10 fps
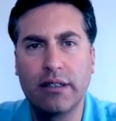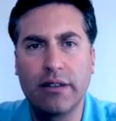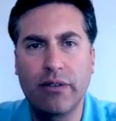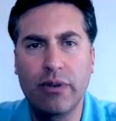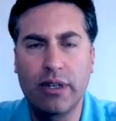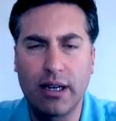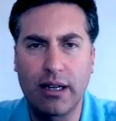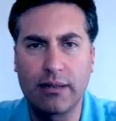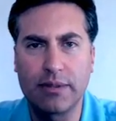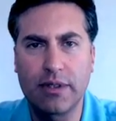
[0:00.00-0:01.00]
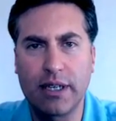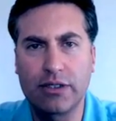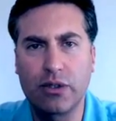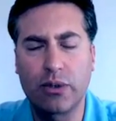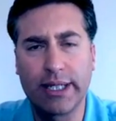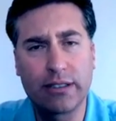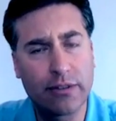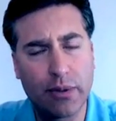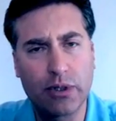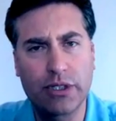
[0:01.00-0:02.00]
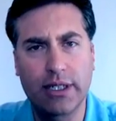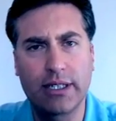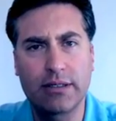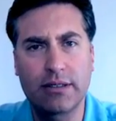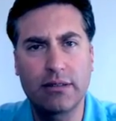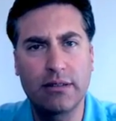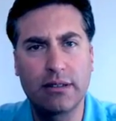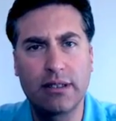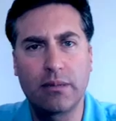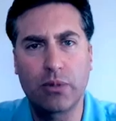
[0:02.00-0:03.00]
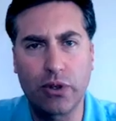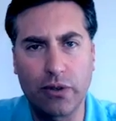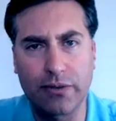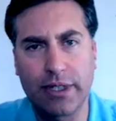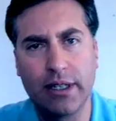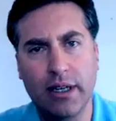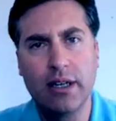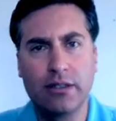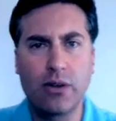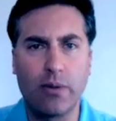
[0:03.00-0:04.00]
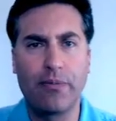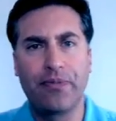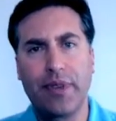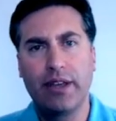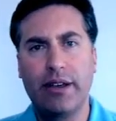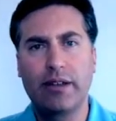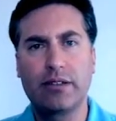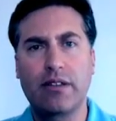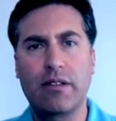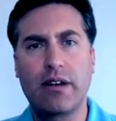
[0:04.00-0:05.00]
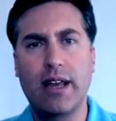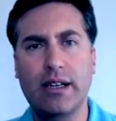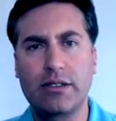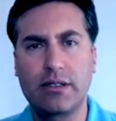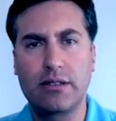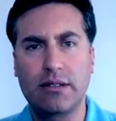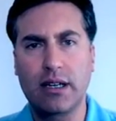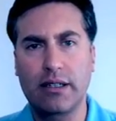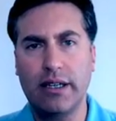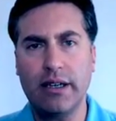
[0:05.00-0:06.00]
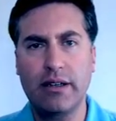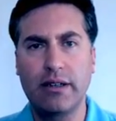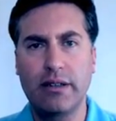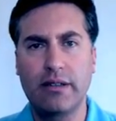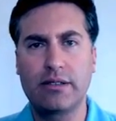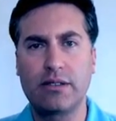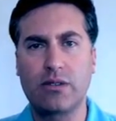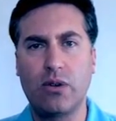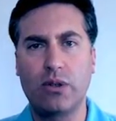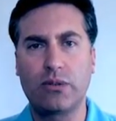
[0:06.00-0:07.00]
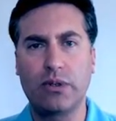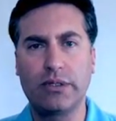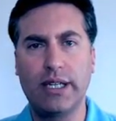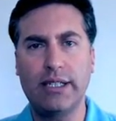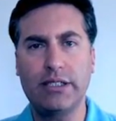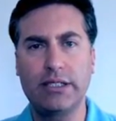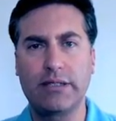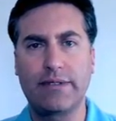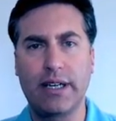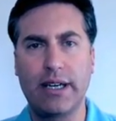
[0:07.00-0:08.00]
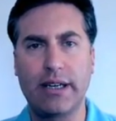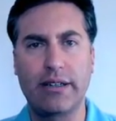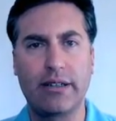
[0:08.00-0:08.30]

3 times, that your range of motion has indeed improved. So here's the next technique. This is called rotation of the head.